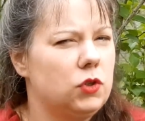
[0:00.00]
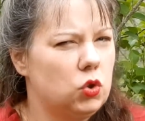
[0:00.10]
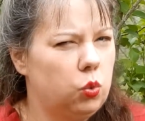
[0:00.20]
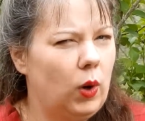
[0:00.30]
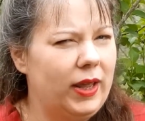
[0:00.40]

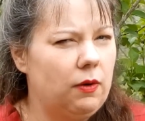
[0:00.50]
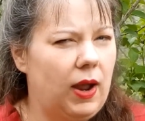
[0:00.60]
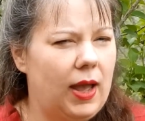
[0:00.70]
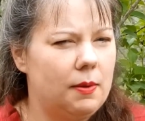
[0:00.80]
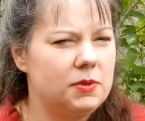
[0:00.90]
20
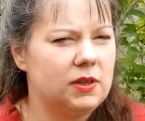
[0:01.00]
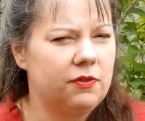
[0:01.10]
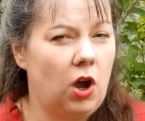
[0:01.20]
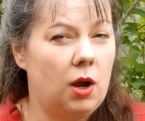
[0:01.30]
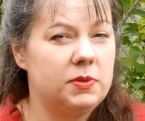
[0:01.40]
grams
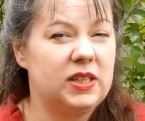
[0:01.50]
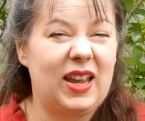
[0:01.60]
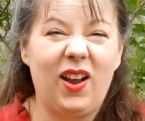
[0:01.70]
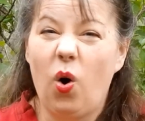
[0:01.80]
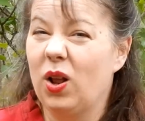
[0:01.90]
of carbs a
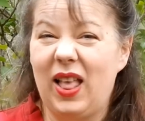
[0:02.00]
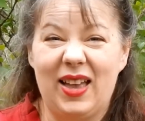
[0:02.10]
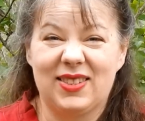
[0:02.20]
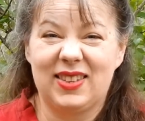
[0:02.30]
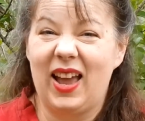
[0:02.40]
day or
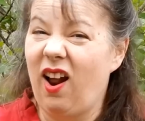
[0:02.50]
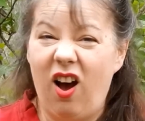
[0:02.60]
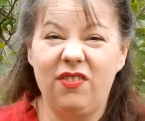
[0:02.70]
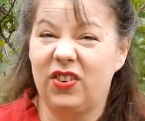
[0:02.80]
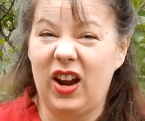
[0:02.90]
less, and
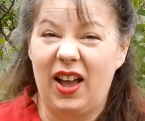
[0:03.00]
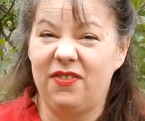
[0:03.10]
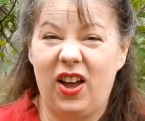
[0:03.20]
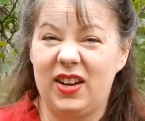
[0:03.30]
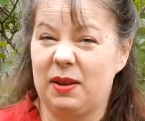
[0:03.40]
often I
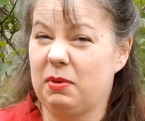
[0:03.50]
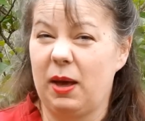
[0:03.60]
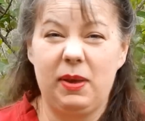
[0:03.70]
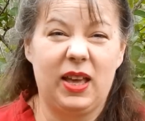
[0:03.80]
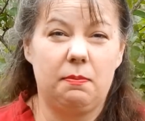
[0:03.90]
find I'm
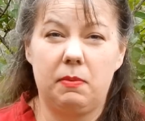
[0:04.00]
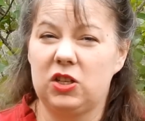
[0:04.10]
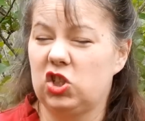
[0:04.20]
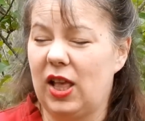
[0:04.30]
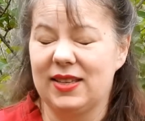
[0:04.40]
coming in
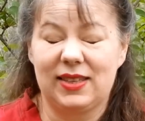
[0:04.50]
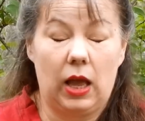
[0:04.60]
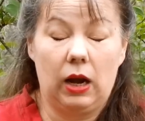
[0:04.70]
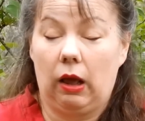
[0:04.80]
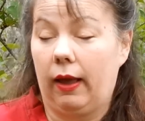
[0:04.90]
much less
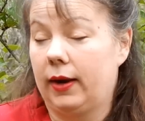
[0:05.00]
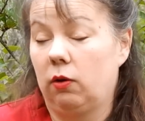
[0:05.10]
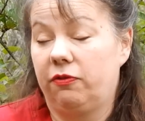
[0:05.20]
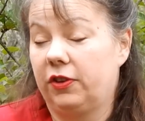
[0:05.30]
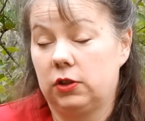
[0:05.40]
and I
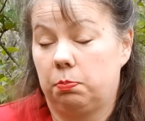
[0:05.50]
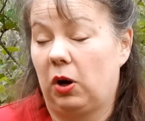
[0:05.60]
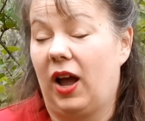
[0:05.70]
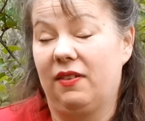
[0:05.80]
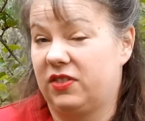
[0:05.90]
don't feel
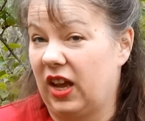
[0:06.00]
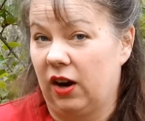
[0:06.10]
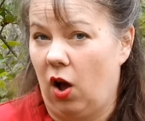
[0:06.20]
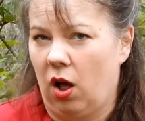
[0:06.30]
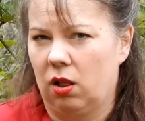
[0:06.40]
deprived at
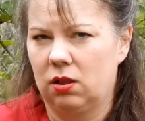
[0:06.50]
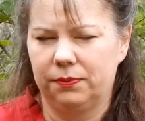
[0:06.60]
all.